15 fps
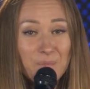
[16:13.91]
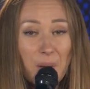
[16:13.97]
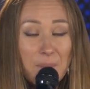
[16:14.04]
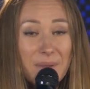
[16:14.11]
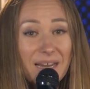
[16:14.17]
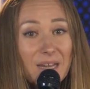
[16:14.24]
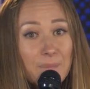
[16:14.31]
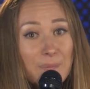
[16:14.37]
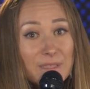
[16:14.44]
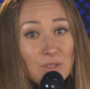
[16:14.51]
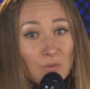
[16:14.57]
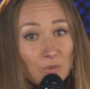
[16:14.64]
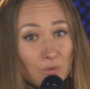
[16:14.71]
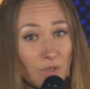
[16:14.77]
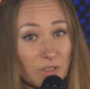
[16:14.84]
we go
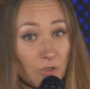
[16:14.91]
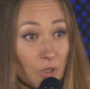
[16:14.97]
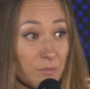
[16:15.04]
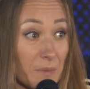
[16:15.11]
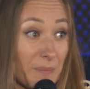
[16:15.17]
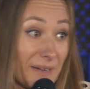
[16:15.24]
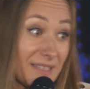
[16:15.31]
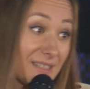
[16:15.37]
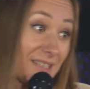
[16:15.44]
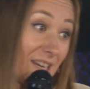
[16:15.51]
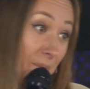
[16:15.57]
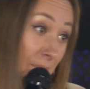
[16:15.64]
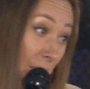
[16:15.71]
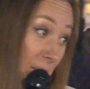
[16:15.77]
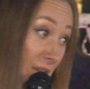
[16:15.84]
to the kitchen,
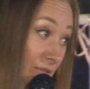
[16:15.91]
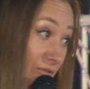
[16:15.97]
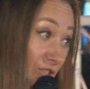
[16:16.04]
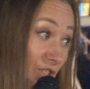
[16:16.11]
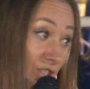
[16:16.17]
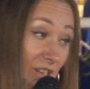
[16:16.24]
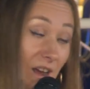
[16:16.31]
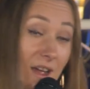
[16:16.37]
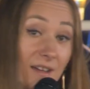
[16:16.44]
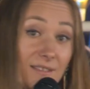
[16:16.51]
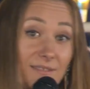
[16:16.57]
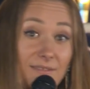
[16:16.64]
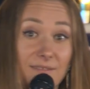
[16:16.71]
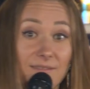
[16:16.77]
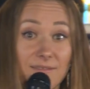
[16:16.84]
and there
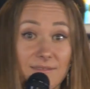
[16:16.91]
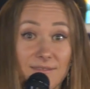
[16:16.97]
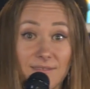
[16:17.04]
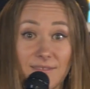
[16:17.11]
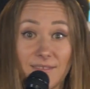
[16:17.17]
are a lot